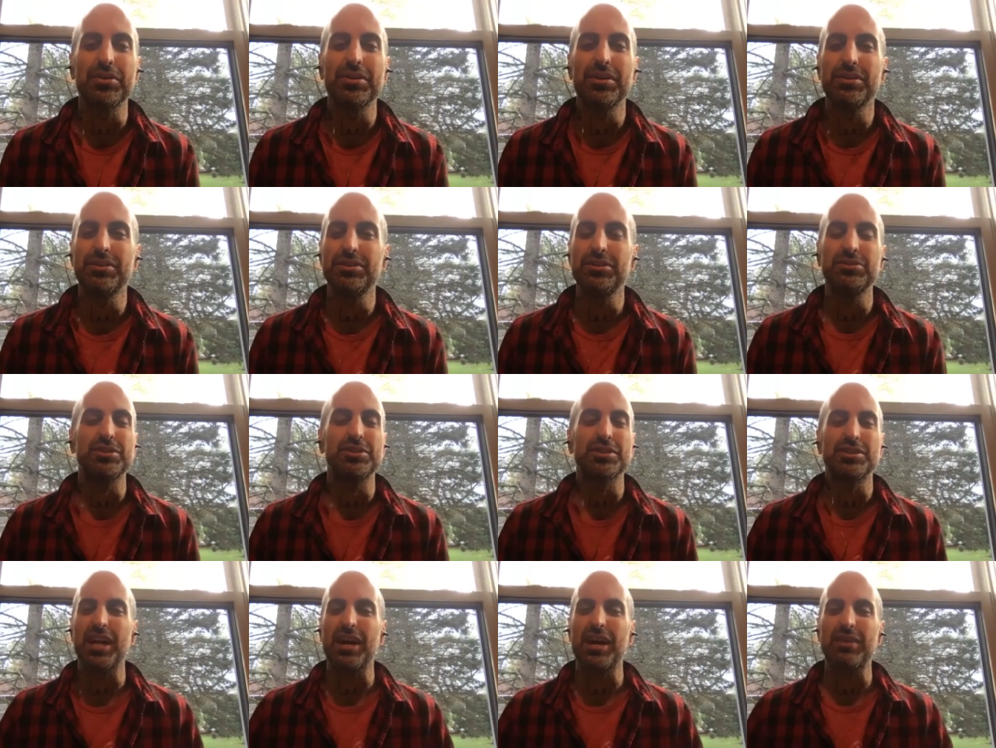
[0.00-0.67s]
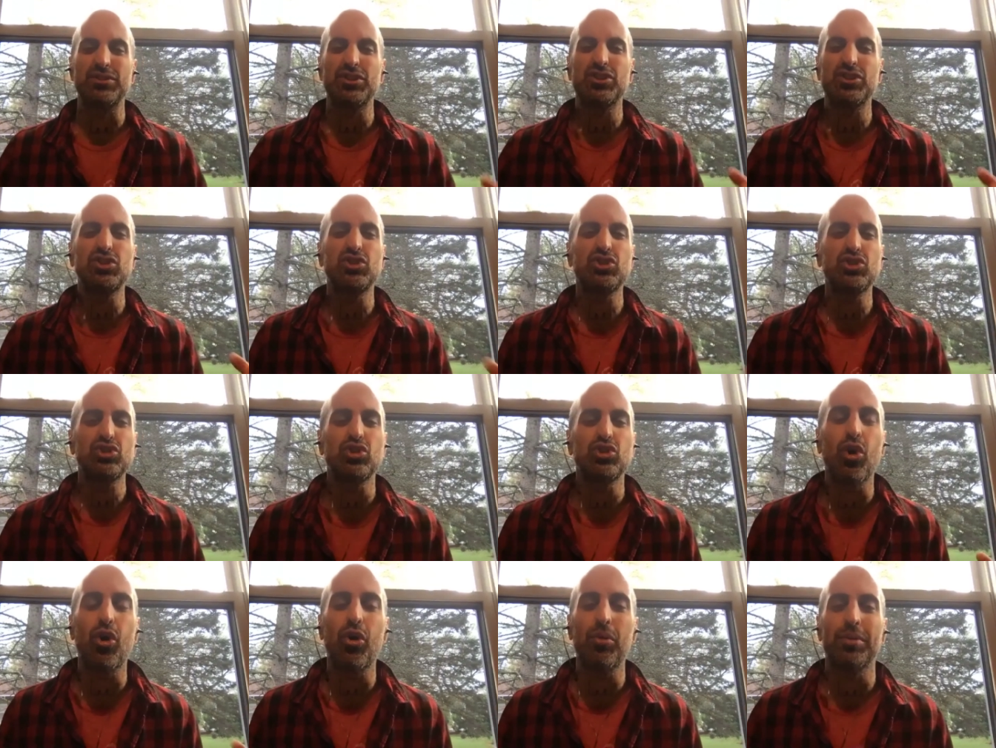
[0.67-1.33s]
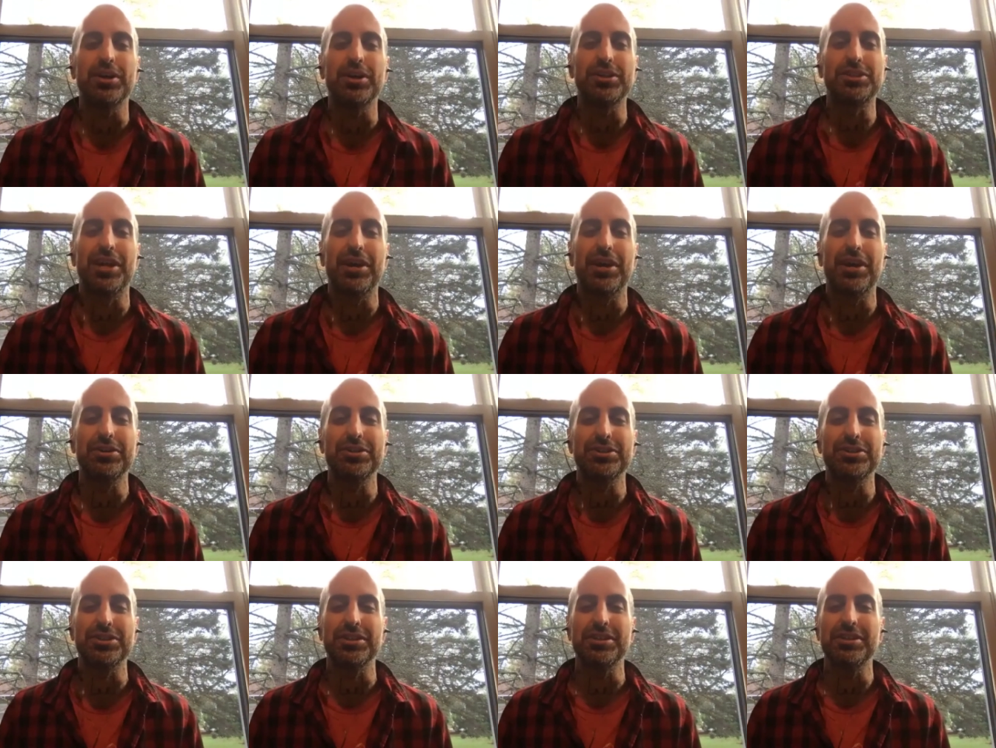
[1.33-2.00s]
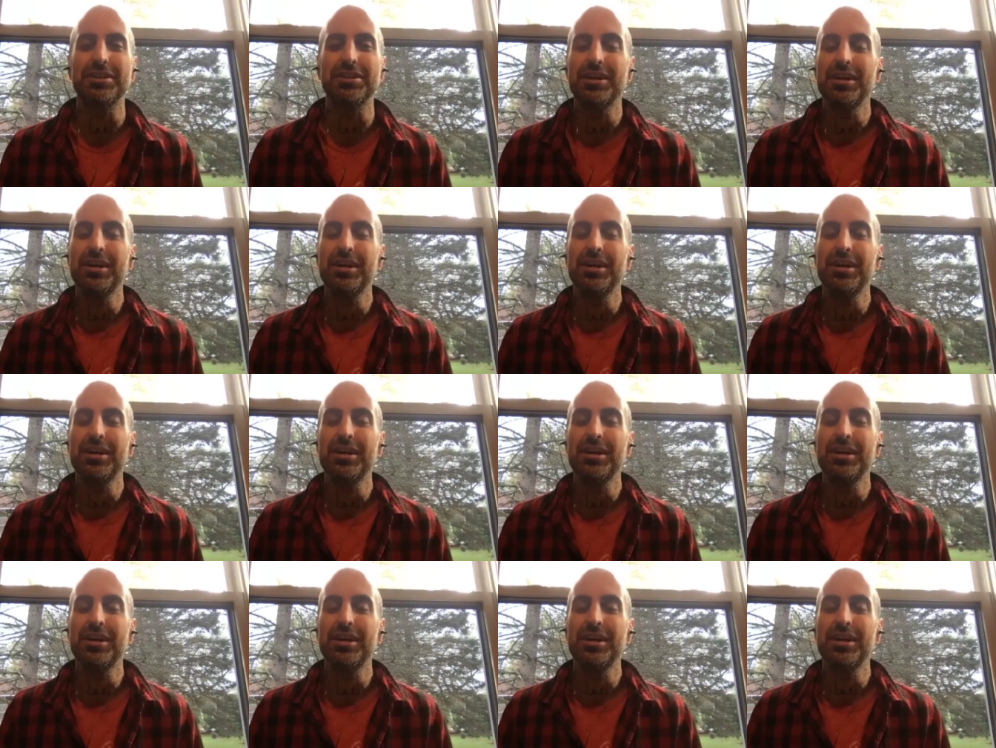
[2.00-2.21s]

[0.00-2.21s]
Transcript: You just have so much energy.